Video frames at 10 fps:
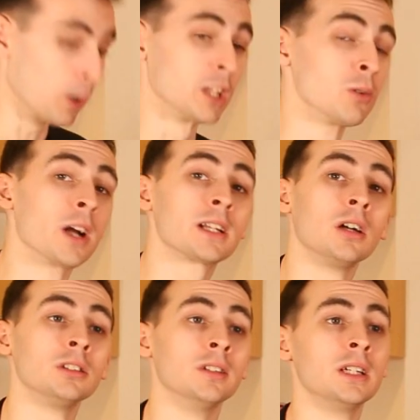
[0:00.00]
Not wearing the right
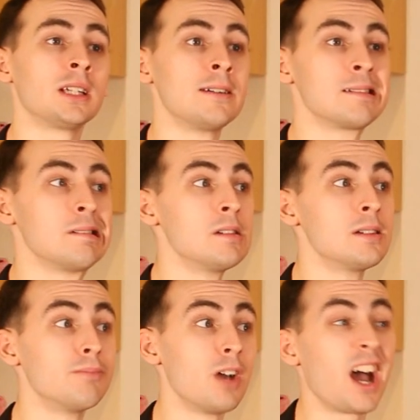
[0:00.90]
clothes for this.
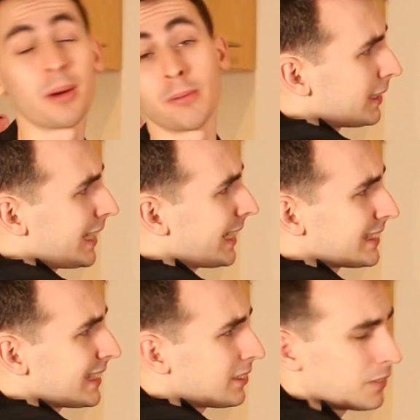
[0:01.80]
But that
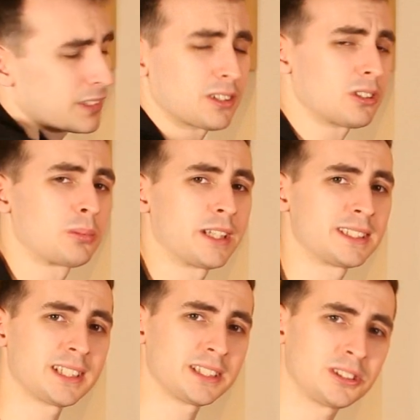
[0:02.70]
is it for the cosplay
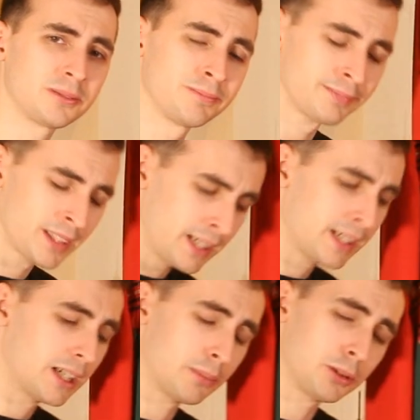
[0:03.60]
section.
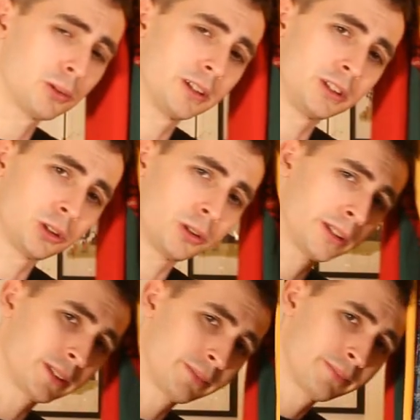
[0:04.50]
Hope you all
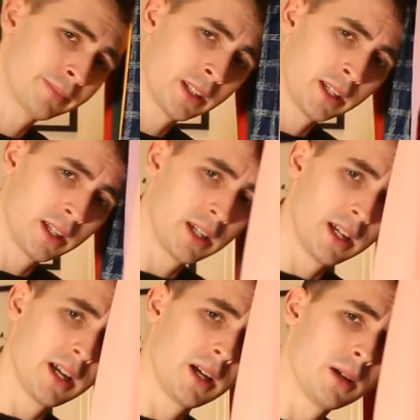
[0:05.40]
enjoyed.
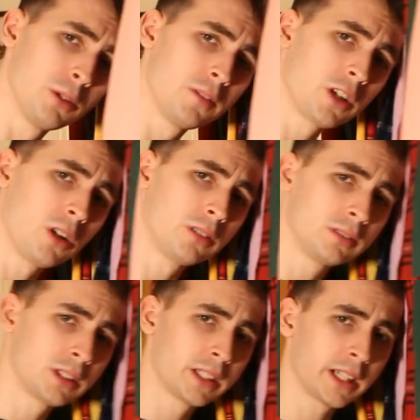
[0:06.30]
Moving
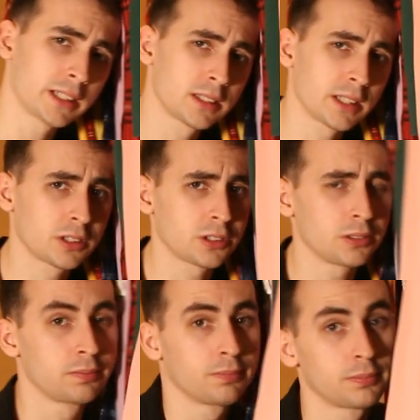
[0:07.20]
on to the next
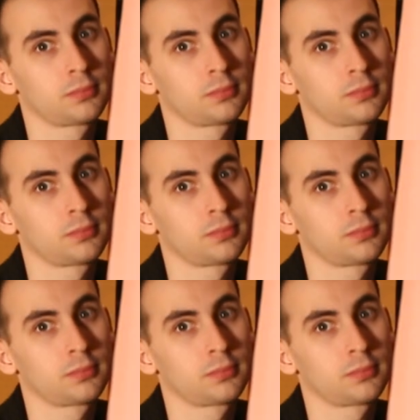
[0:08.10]
section.